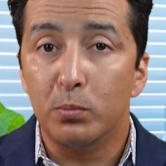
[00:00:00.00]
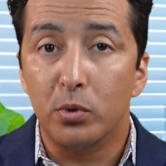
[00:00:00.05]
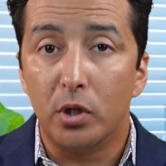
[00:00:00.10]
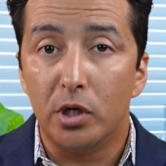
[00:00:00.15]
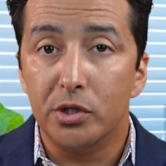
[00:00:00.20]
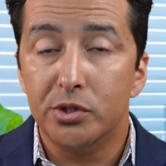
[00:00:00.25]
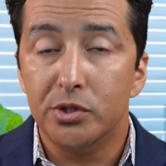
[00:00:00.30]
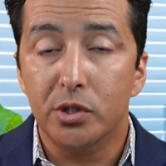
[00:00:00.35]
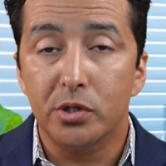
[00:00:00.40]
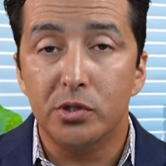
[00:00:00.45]

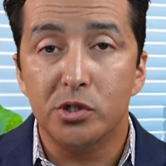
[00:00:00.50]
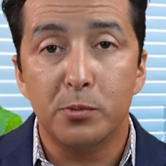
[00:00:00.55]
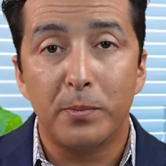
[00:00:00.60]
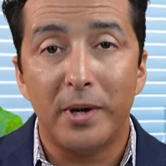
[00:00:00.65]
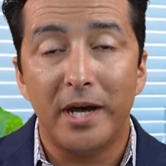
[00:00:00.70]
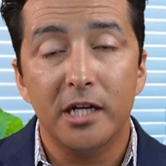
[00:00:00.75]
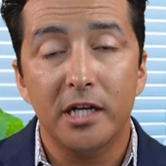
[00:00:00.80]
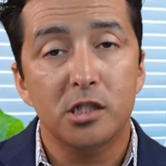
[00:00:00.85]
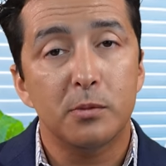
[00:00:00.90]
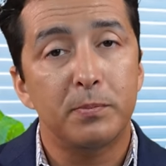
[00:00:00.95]
blood sugar
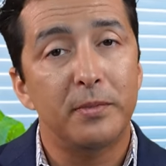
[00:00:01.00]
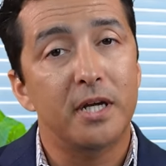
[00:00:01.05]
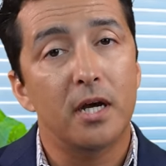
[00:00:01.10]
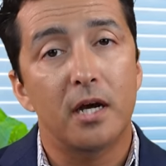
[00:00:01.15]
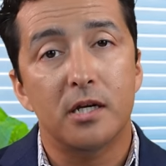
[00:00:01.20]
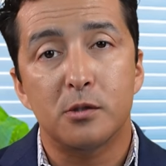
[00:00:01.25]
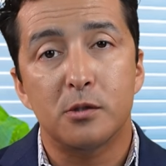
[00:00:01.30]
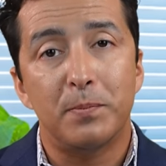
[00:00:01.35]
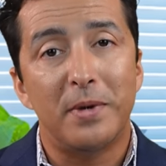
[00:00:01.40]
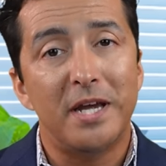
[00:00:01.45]
spikes,
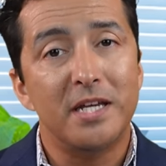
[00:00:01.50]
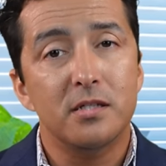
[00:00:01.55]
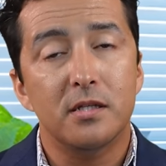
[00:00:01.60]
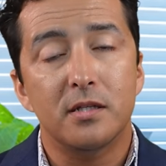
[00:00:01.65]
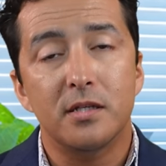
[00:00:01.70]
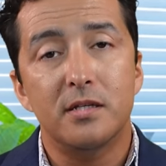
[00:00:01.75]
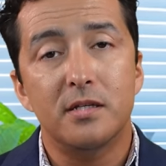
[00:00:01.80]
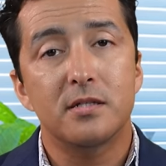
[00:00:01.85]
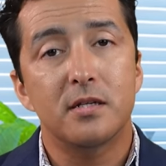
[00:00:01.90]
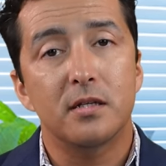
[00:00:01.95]
because basal
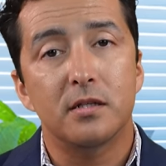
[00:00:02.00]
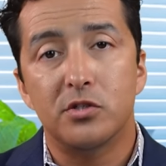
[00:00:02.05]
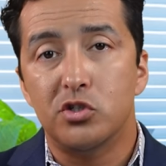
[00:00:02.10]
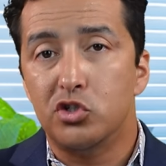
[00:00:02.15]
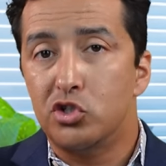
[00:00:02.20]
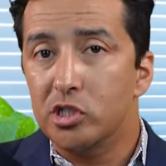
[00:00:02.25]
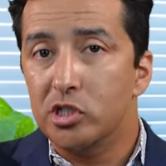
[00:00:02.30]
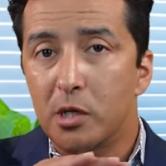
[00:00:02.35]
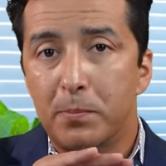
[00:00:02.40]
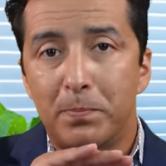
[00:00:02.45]
insulin
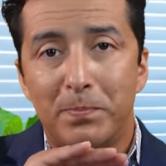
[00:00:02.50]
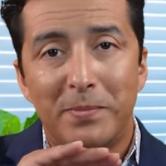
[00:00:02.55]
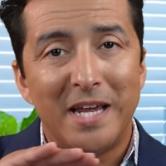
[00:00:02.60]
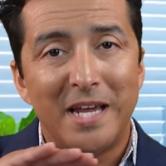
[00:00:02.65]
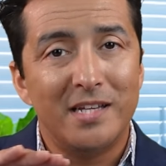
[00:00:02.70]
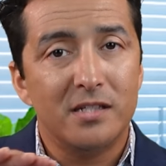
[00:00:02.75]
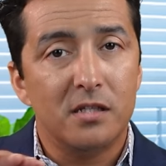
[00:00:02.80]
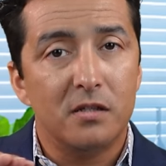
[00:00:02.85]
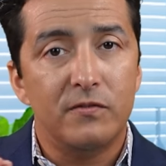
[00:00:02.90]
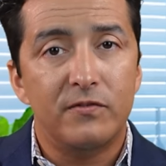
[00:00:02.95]
is just a
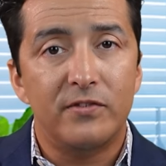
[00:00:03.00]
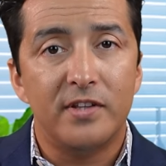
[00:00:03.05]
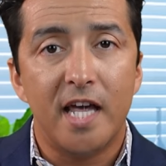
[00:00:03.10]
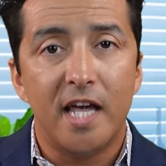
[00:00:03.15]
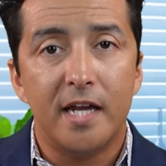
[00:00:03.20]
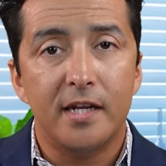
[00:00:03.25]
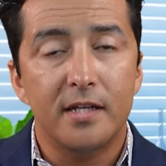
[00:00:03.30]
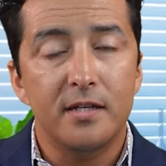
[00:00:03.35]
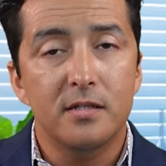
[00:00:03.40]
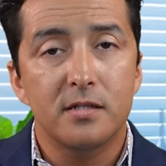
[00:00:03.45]
basal
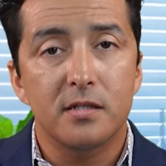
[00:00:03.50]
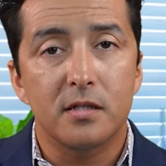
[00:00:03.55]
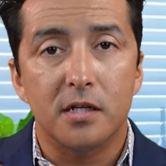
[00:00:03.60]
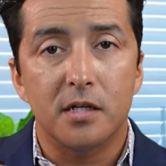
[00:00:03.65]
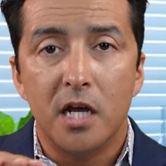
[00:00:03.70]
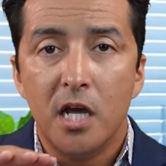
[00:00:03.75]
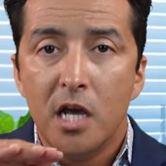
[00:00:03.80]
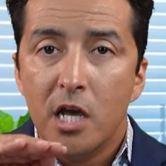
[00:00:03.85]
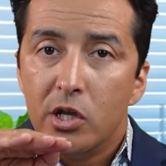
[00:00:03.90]
flat insulin.